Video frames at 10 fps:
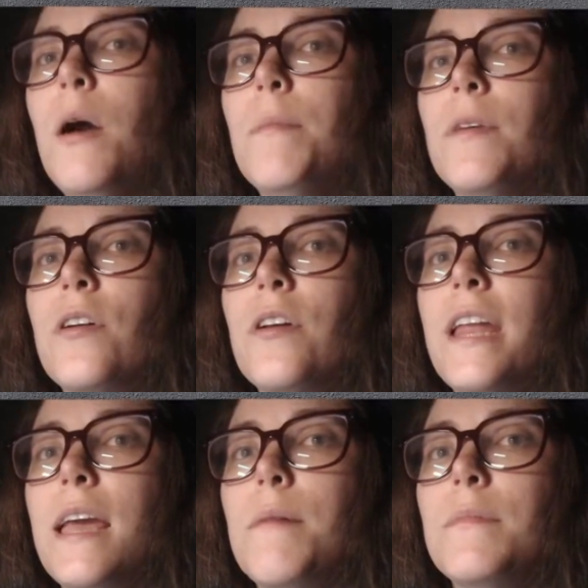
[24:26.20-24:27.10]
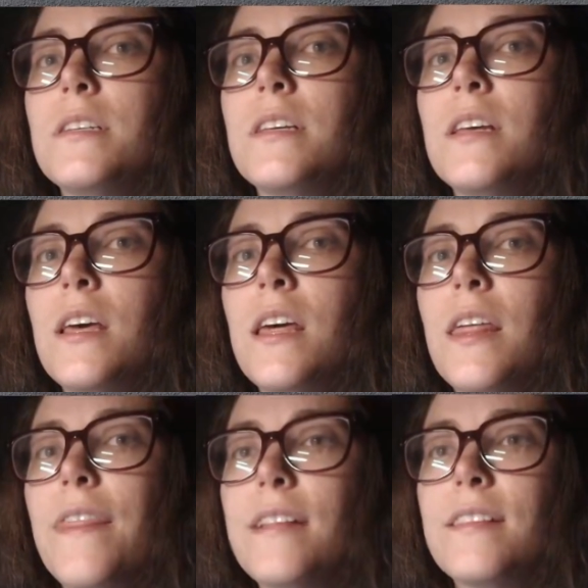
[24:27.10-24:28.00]
I hope they're named.
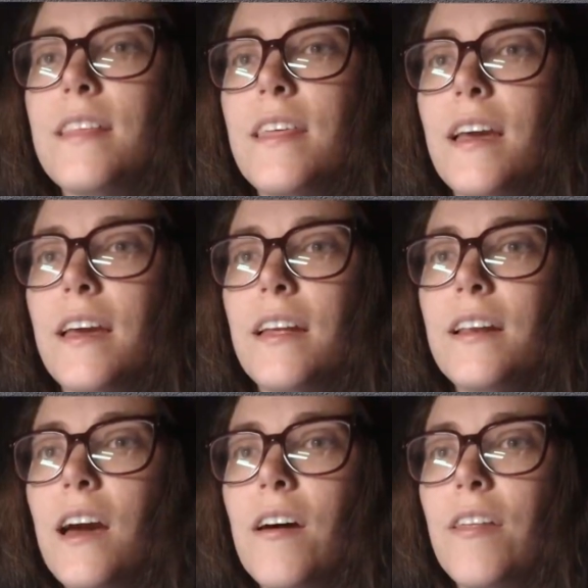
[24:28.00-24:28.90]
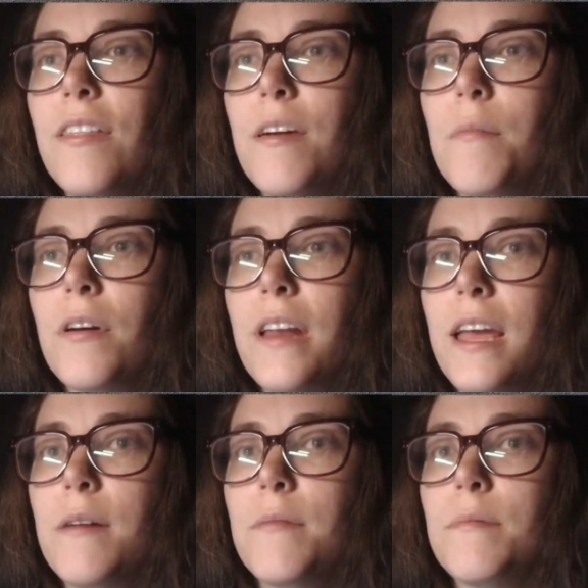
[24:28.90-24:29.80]
That's the thing. Not all of them are
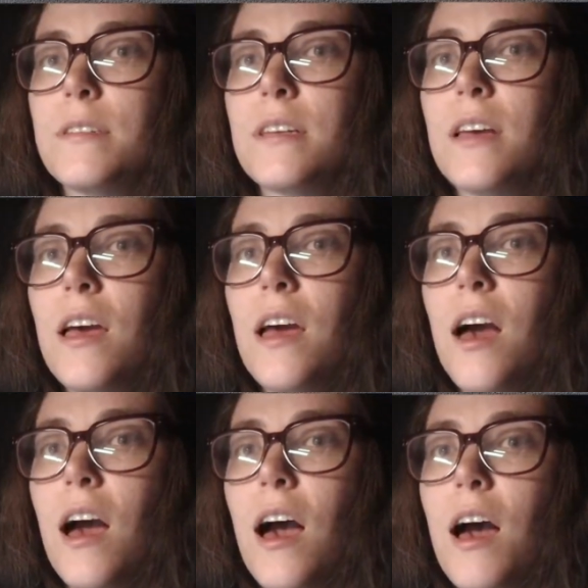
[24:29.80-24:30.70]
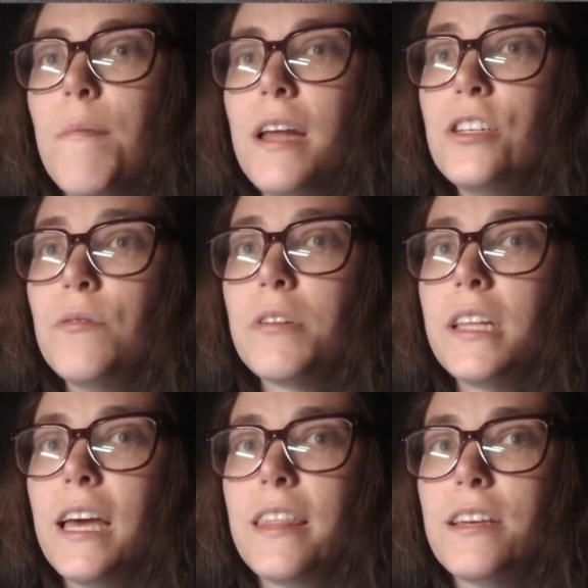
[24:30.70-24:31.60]
named. I do really
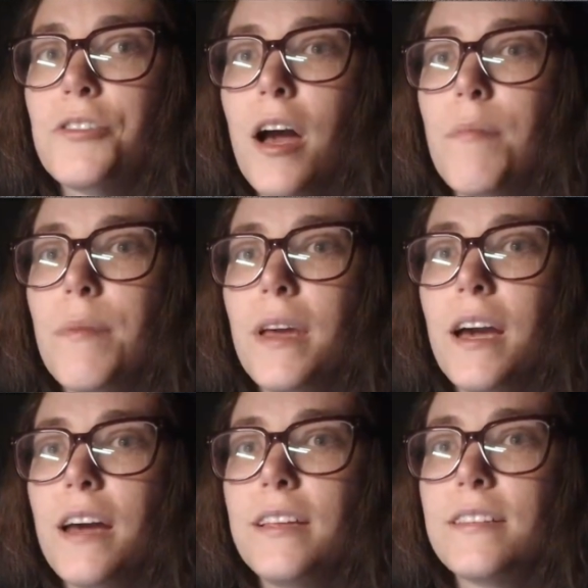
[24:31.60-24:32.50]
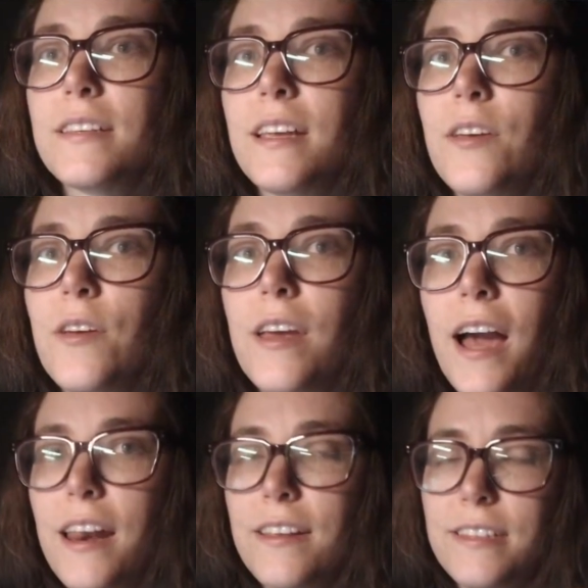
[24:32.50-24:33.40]
like this shot because you
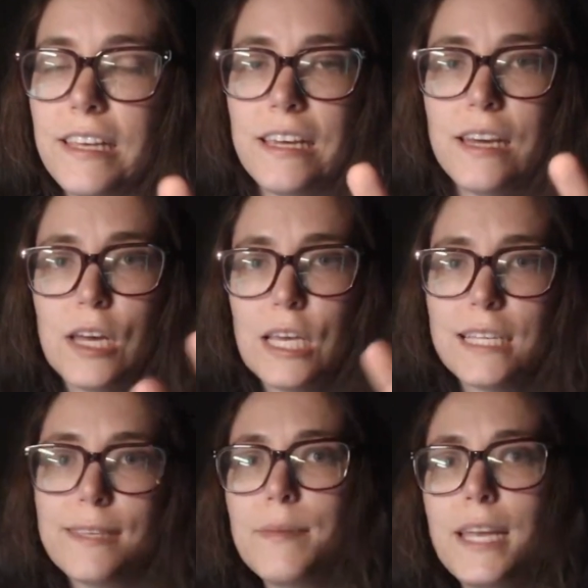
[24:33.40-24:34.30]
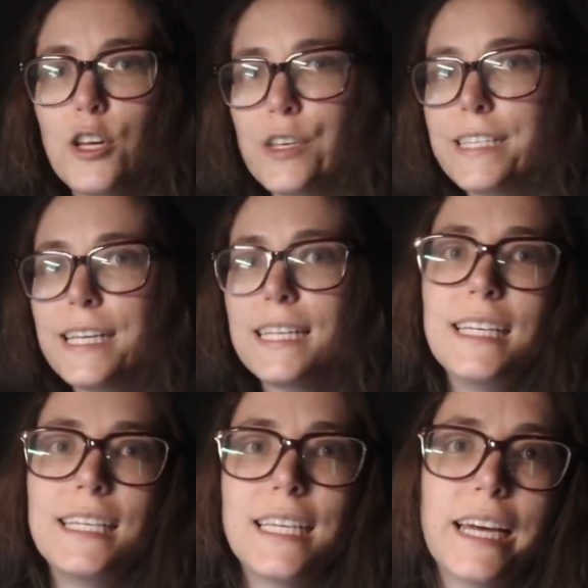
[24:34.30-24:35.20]
can kind of see some interesting
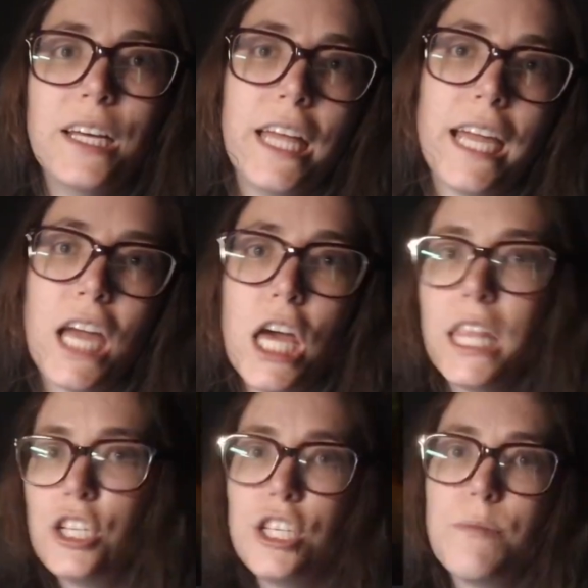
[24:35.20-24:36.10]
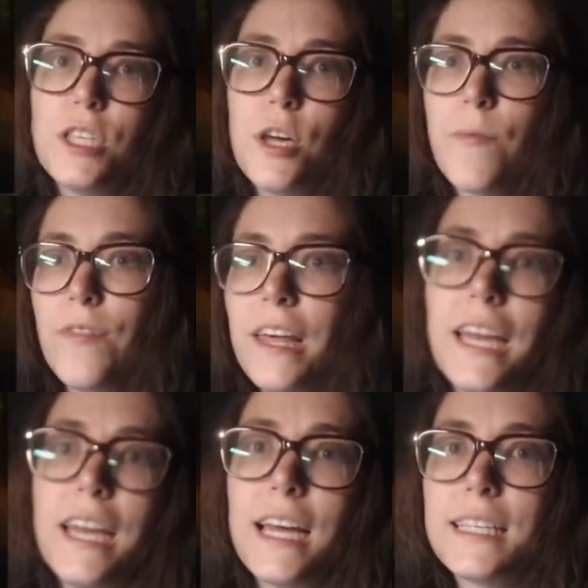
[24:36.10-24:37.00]
detail. Like there's some soap
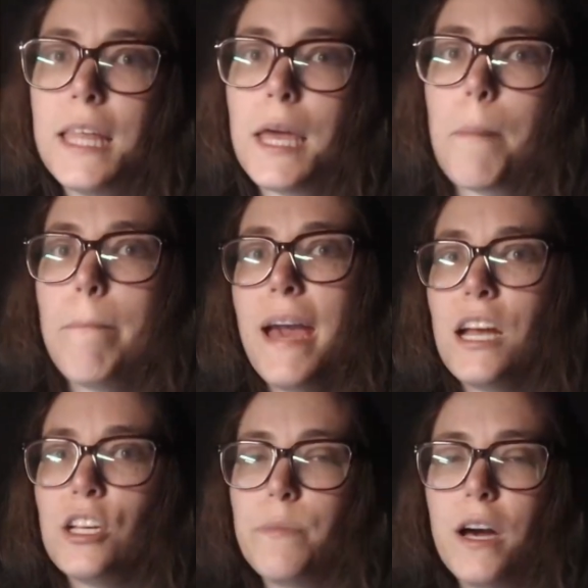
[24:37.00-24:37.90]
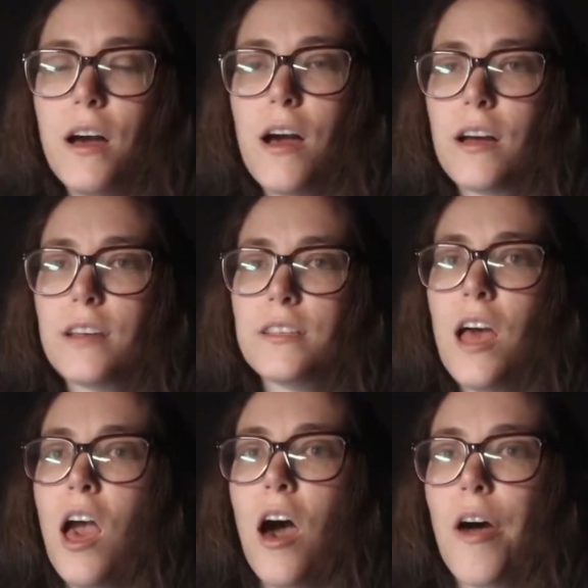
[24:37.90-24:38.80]
flakes, like a matchbox.
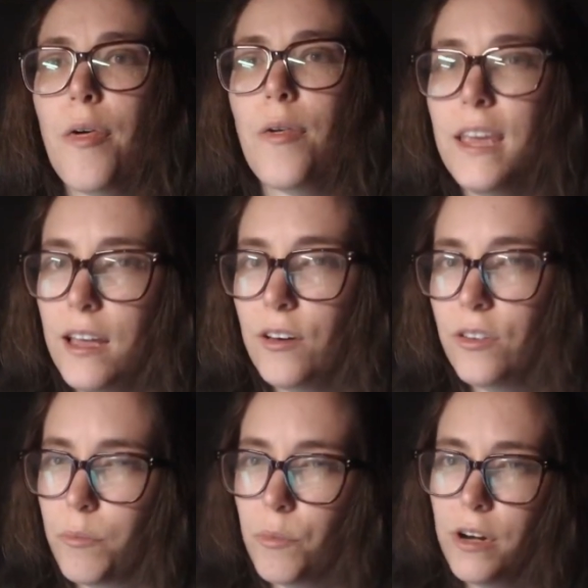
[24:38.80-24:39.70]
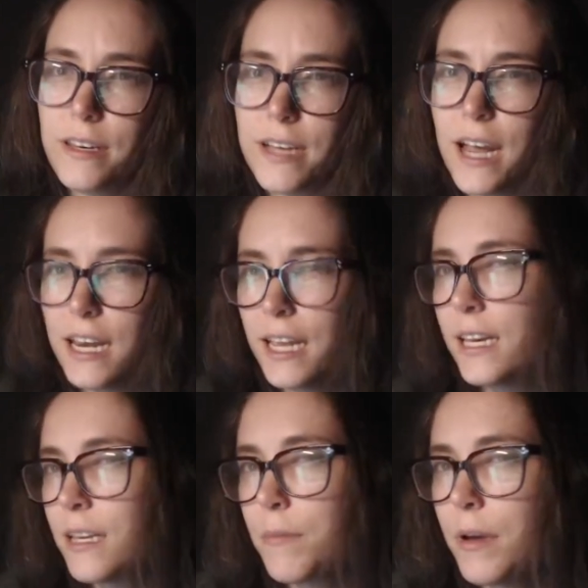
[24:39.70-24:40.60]
Although the candles are pretty
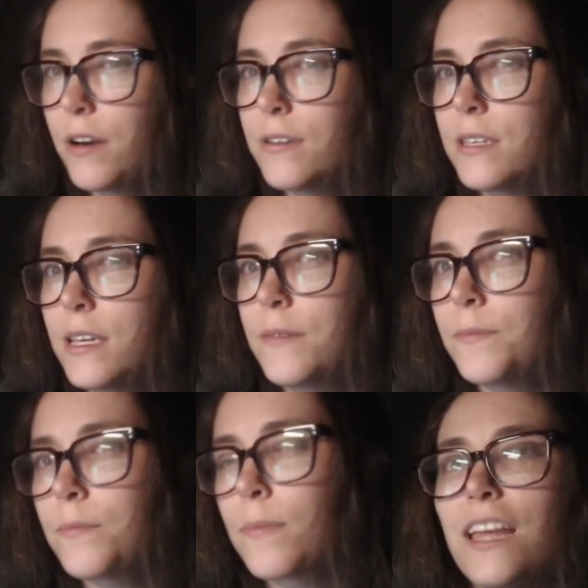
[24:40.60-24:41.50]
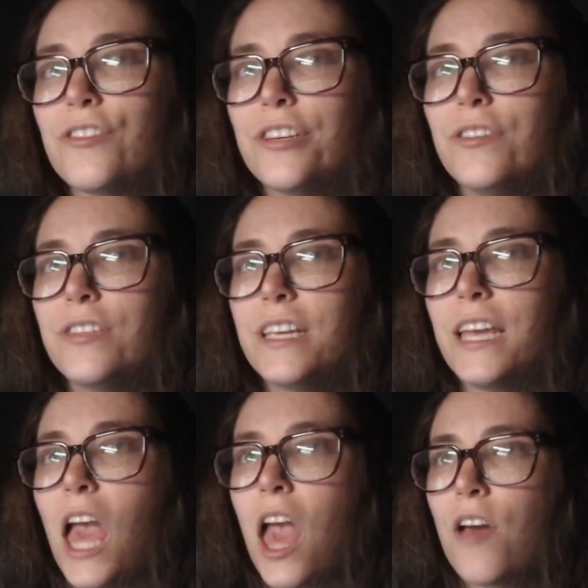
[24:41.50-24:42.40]
tiny in comparison.
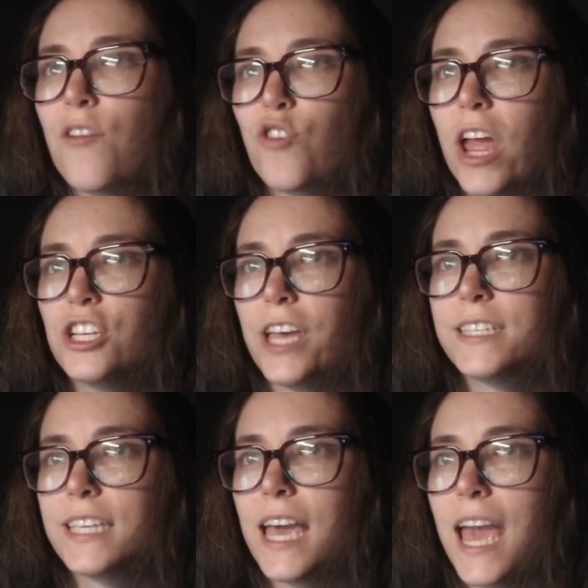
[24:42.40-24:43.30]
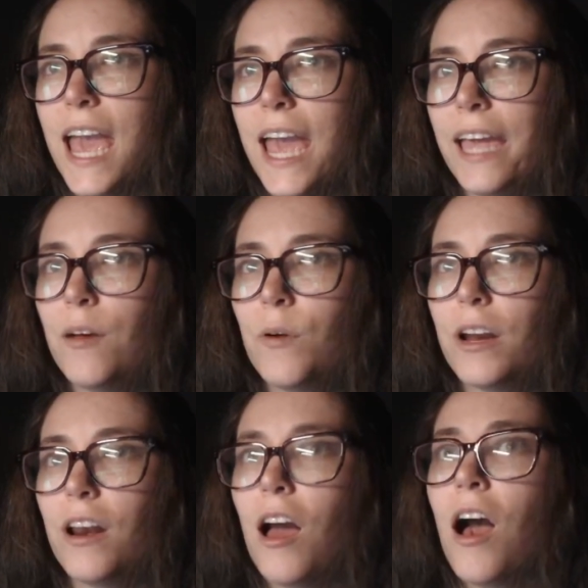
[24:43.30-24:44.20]
Introducing Francesca
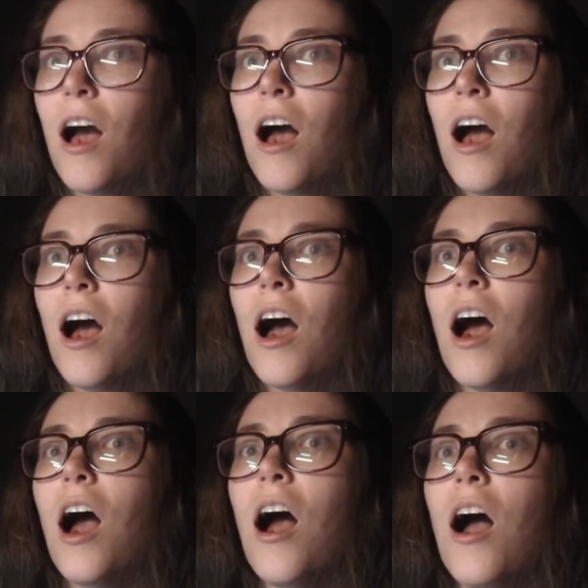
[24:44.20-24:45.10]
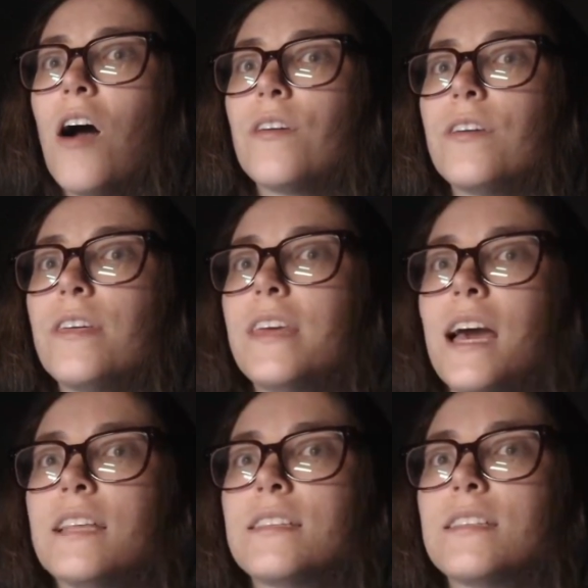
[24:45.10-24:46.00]
Hayward. Oh
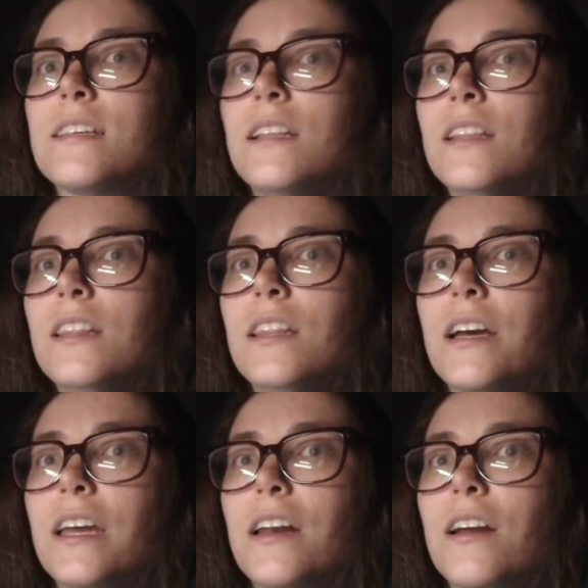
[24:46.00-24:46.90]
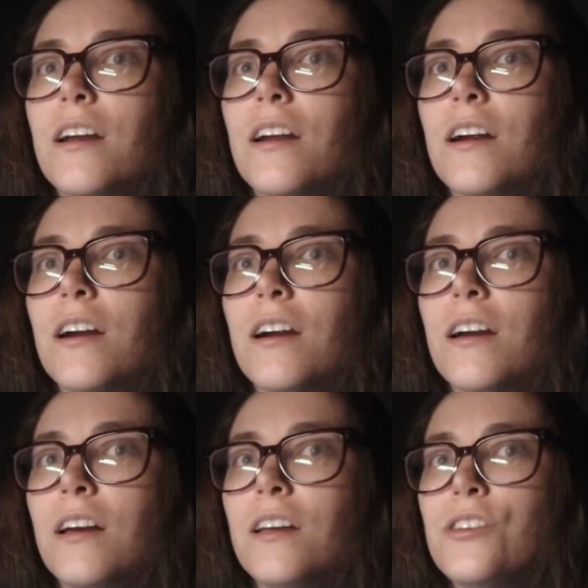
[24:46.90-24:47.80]
yes, look at her.
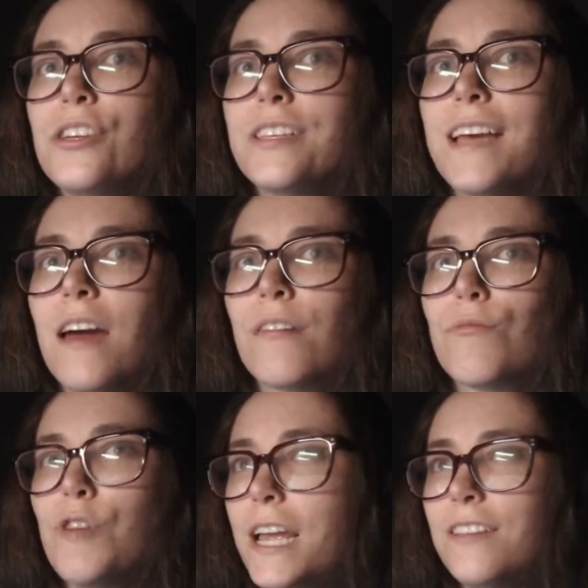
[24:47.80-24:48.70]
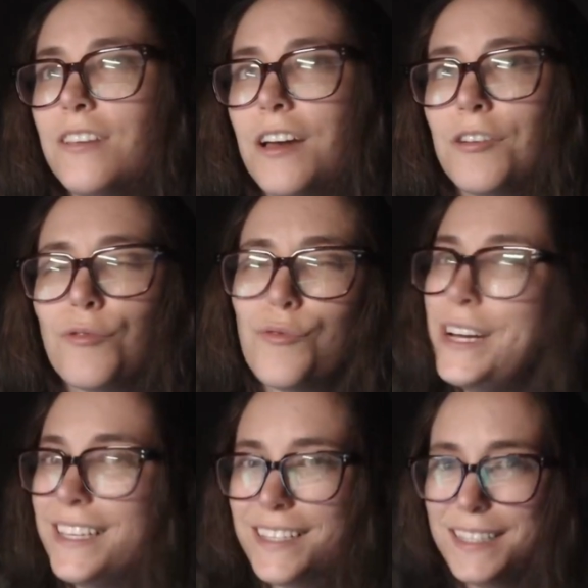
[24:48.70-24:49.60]
She's got rings on her
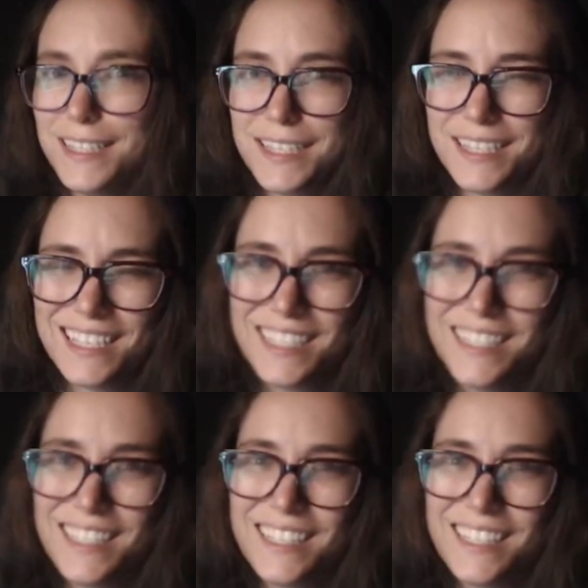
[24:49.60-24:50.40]
wrists.